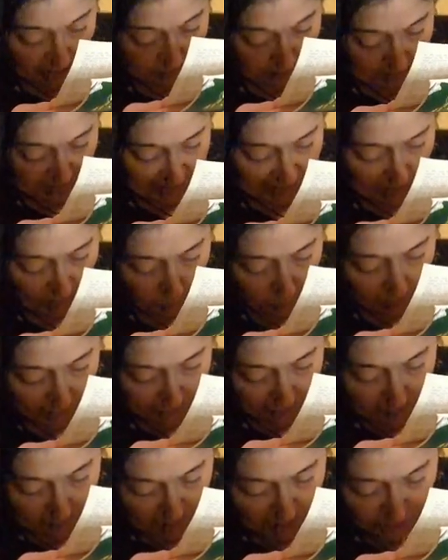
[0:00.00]
to be
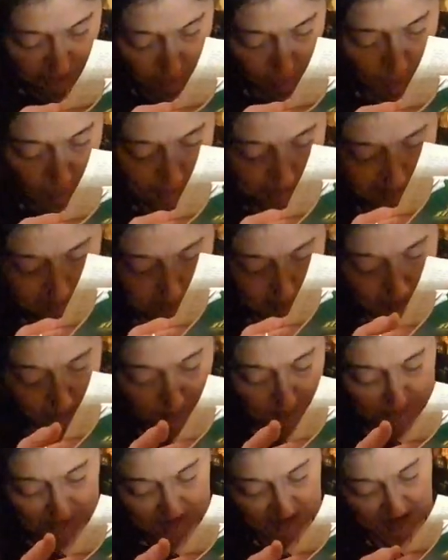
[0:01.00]
one of the most haunted
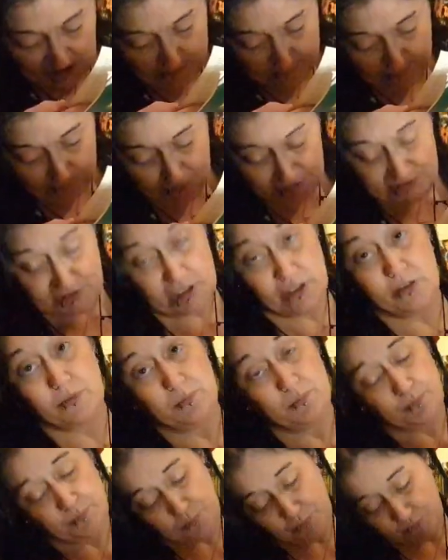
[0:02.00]
pubs in Britain.